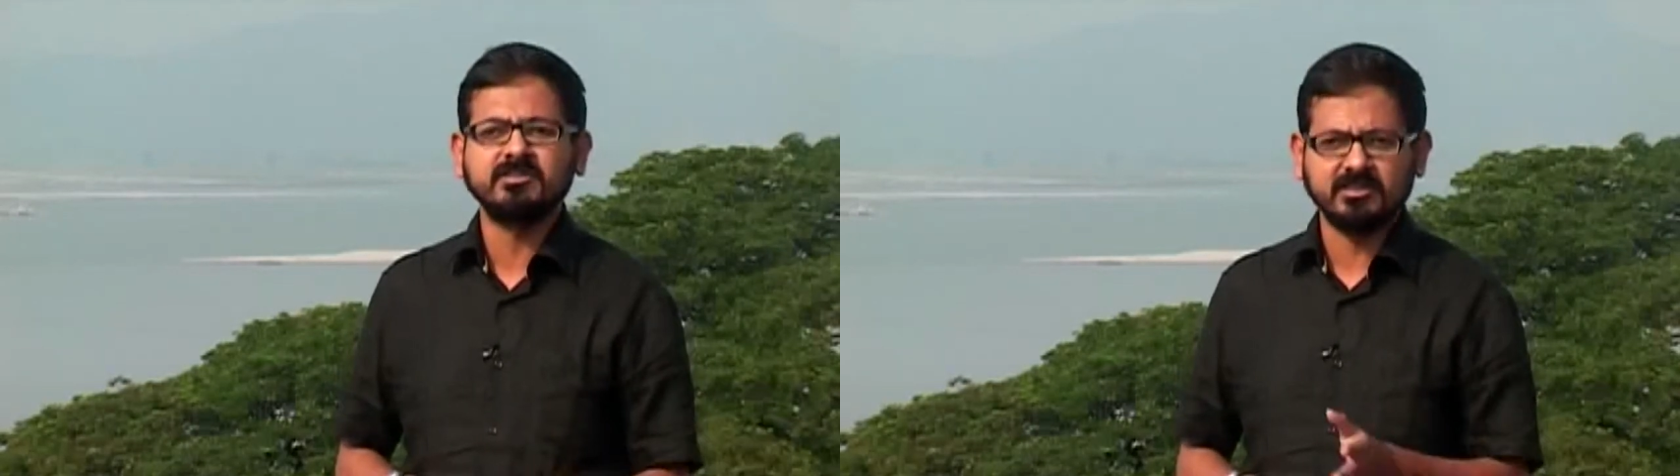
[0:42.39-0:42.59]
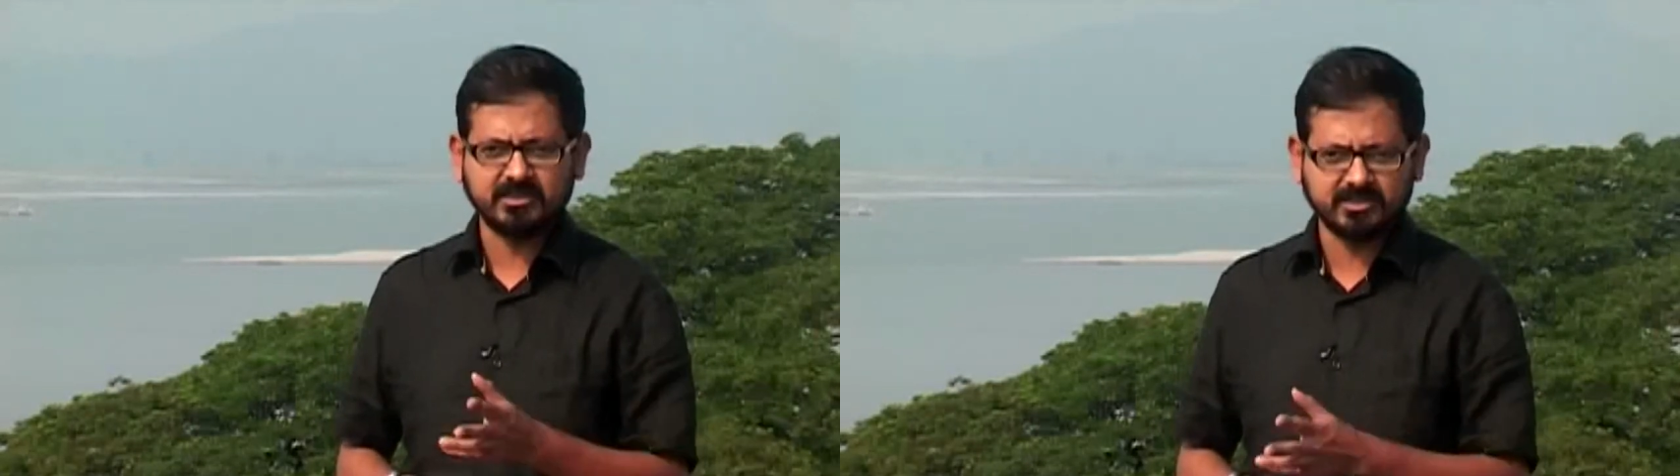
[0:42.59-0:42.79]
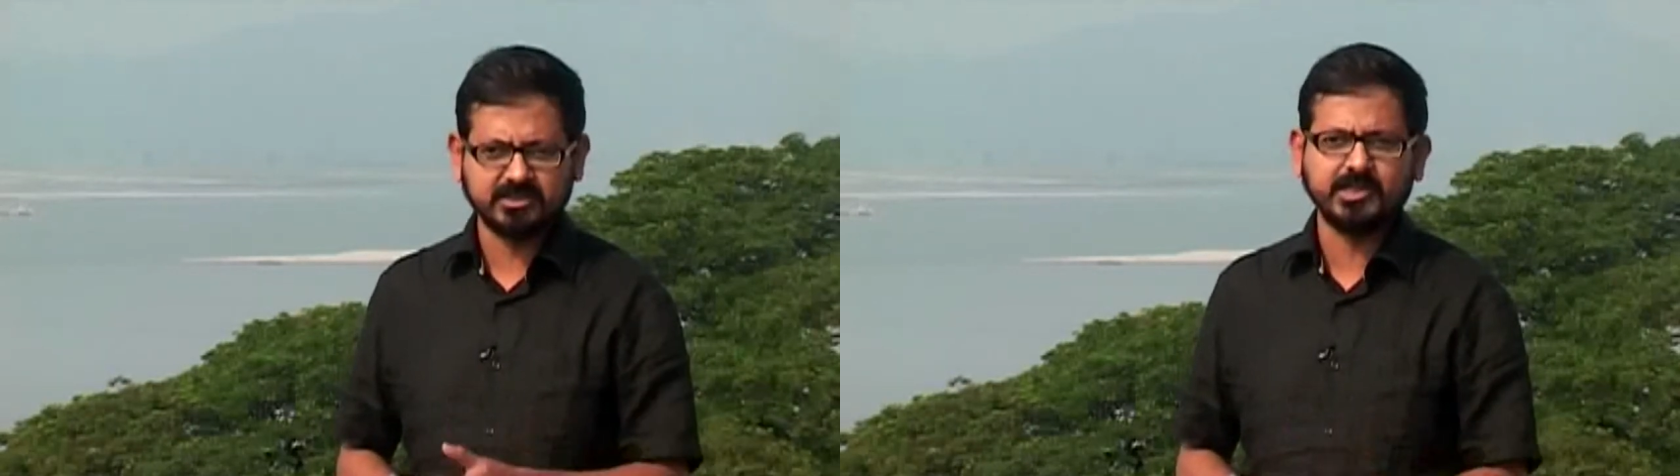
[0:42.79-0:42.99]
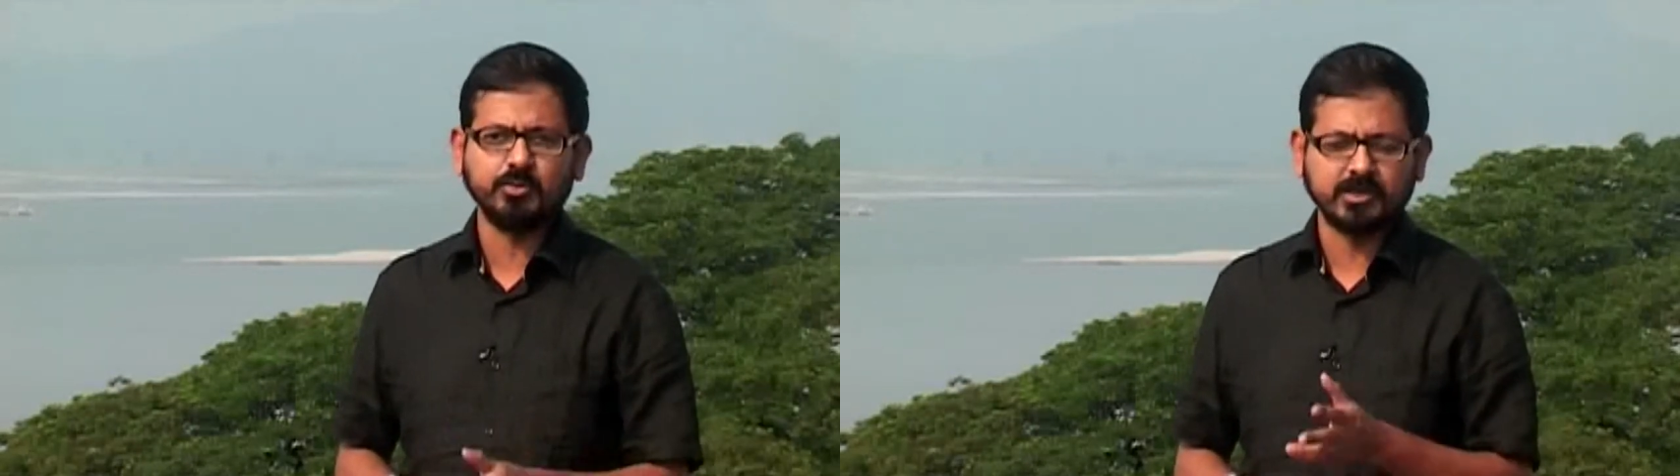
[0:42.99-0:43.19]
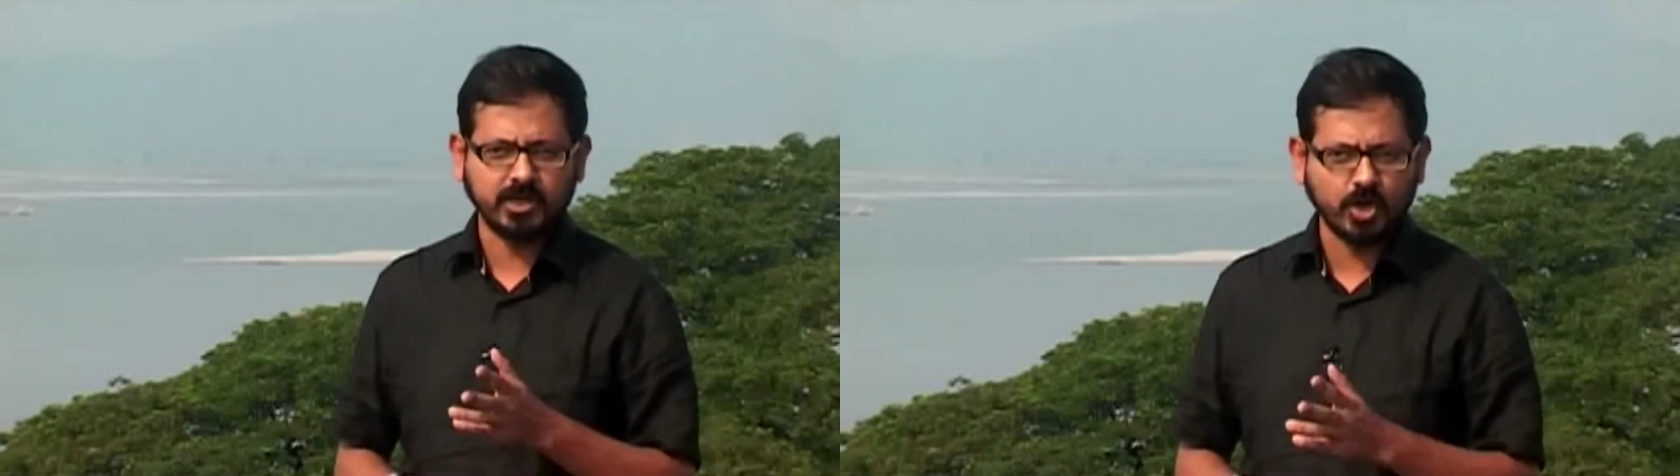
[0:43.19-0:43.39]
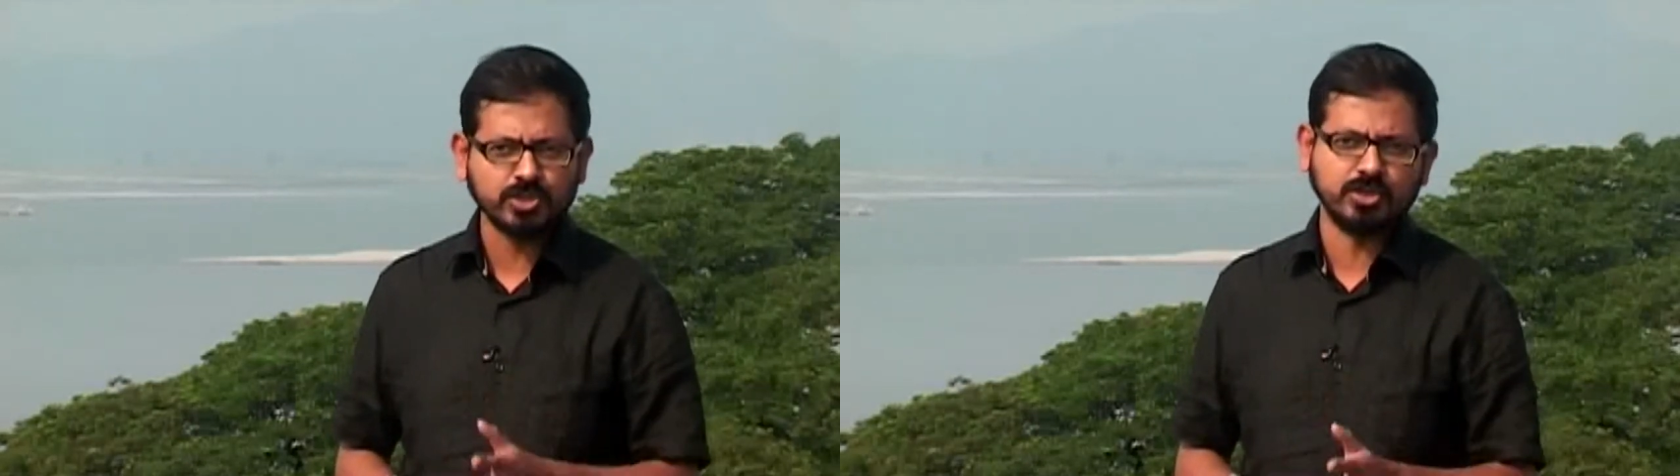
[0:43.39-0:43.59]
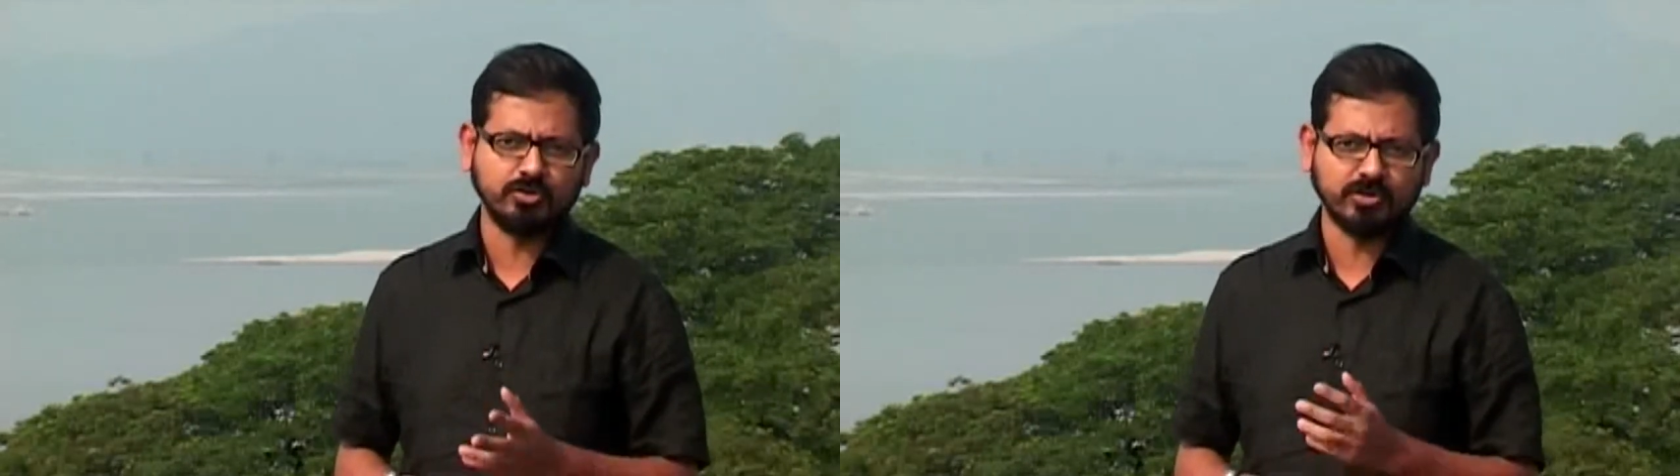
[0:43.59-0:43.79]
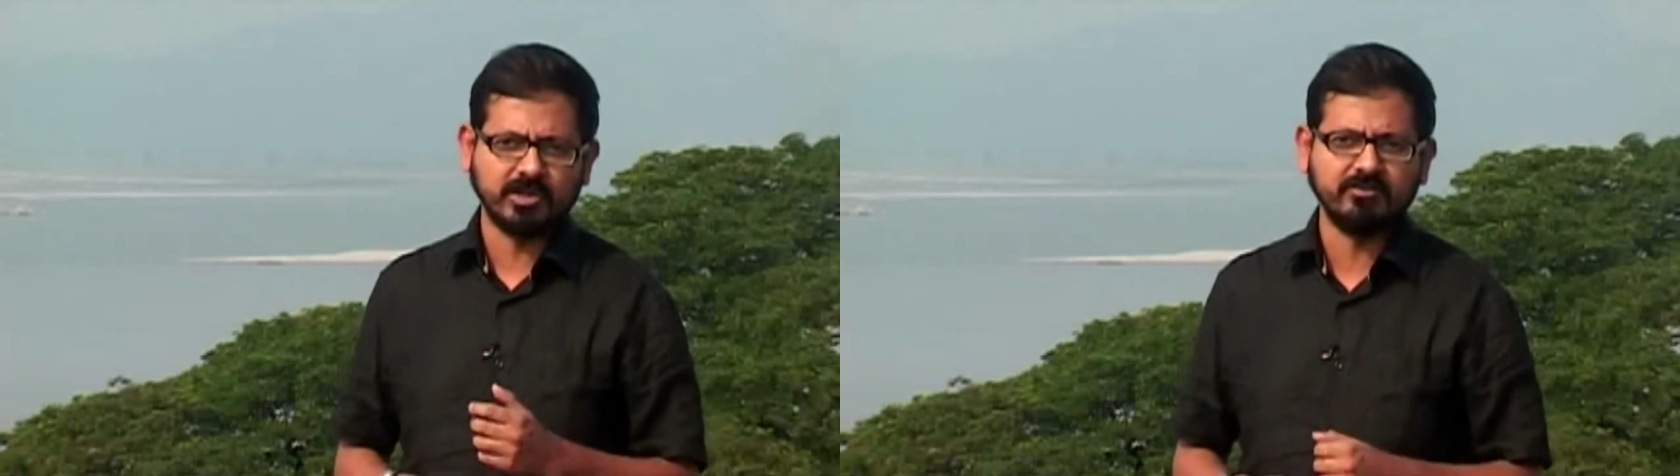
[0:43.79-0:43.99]
Research Institute at
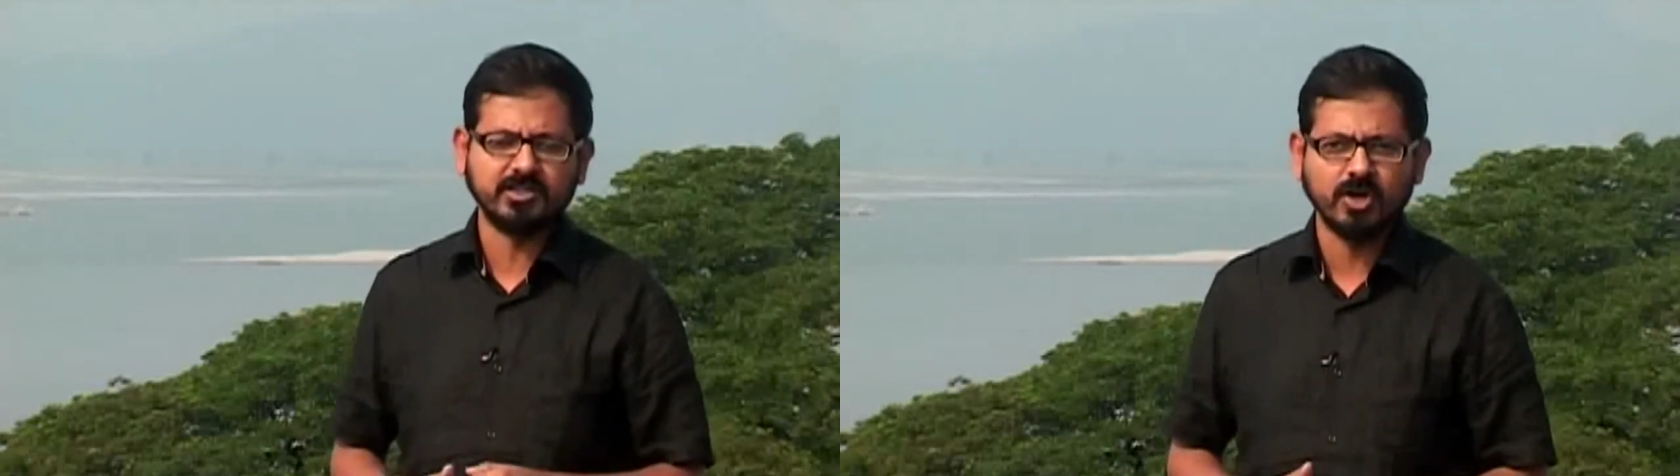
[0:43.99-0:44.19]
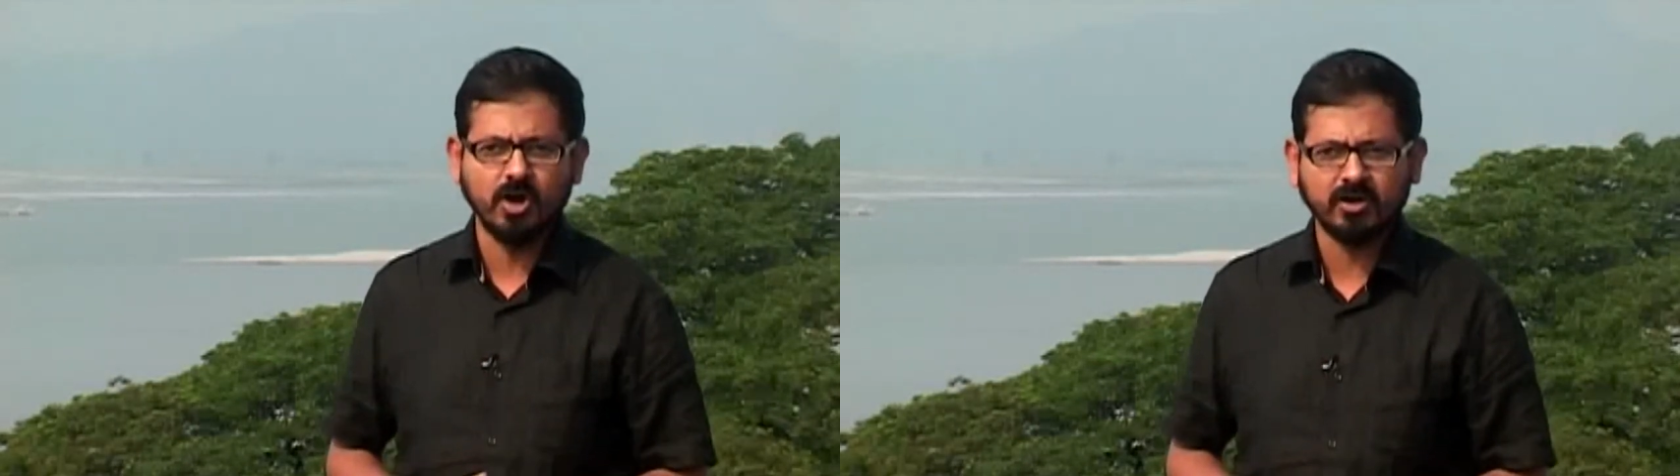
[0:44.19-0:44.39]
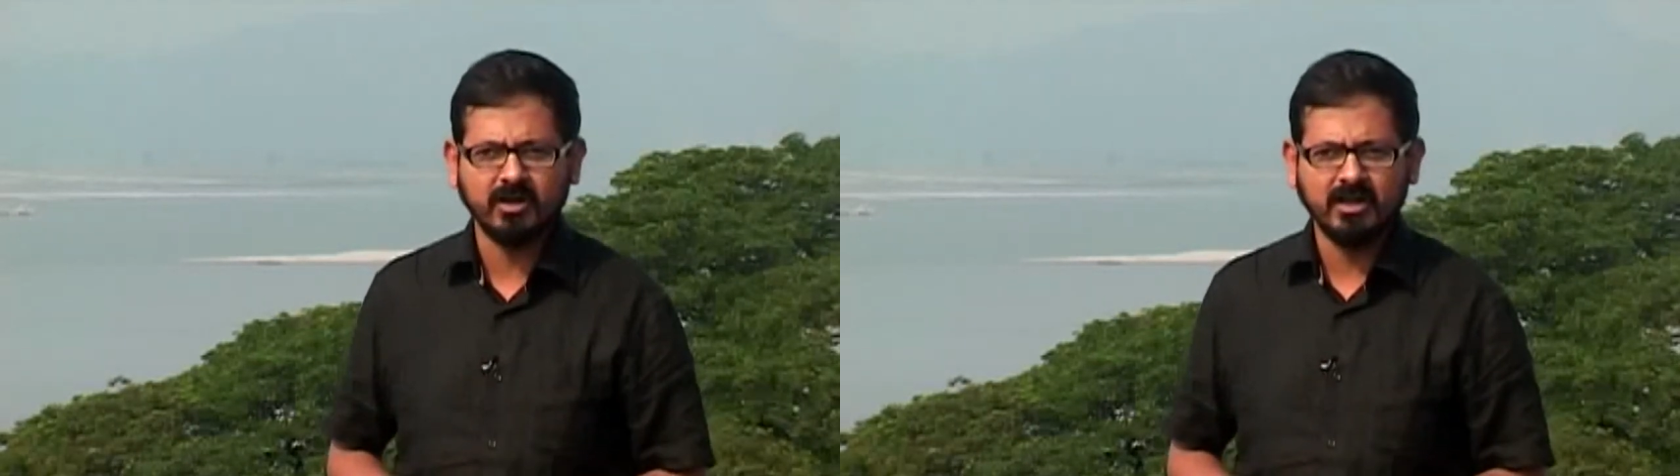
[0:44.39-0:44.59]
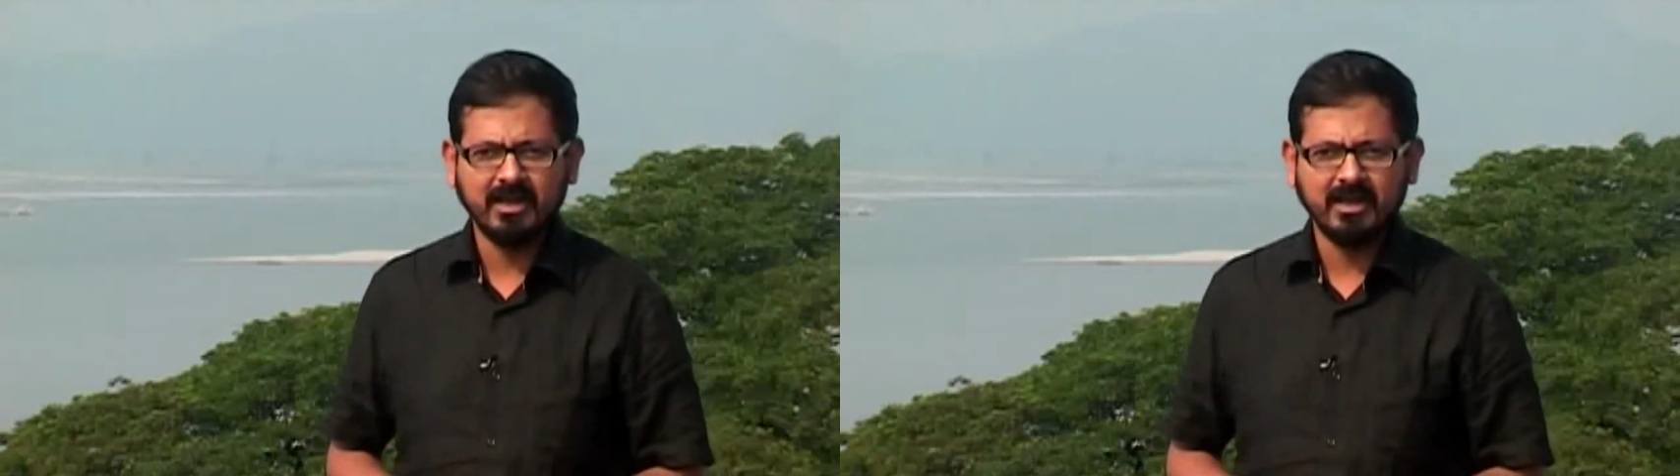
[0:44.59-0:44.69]
Oslo to give a talk.